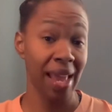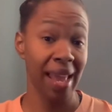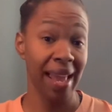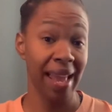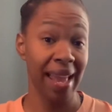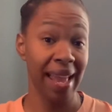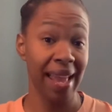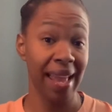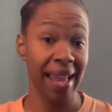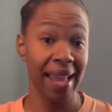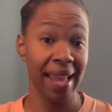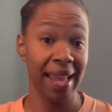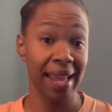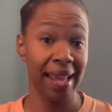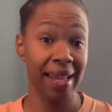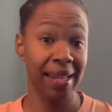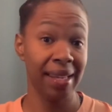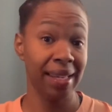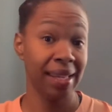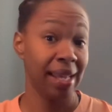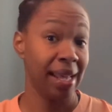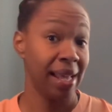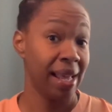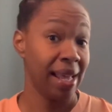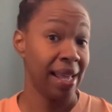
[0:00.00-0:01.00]
And
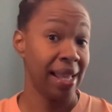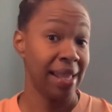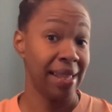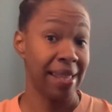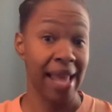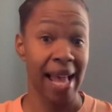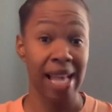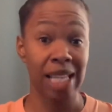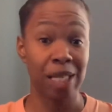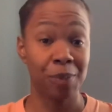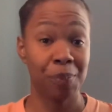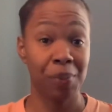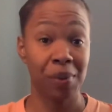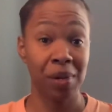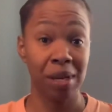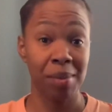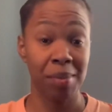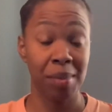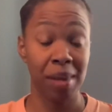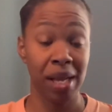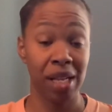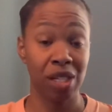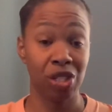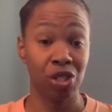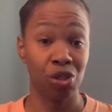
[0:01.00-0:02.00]
that's pretty
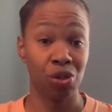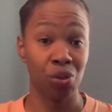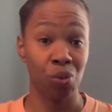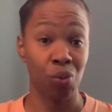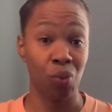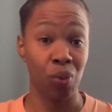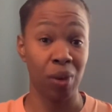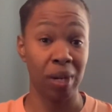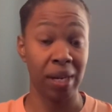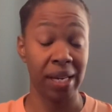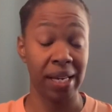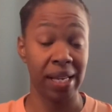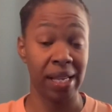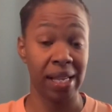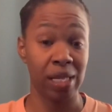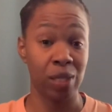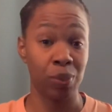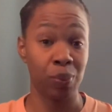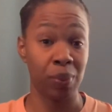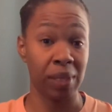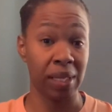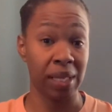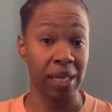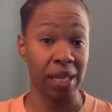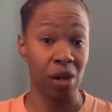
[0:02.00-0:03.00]
much what it is
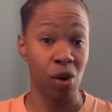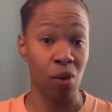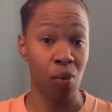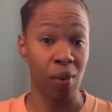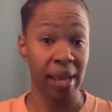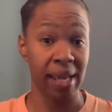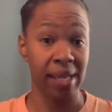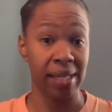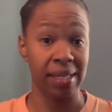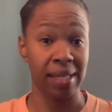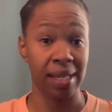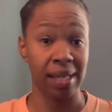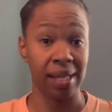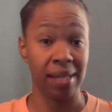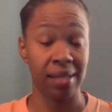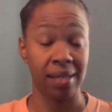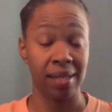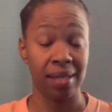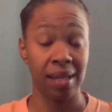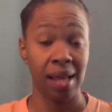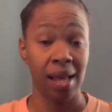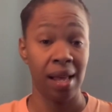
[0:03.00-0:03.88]
with an acquaintance.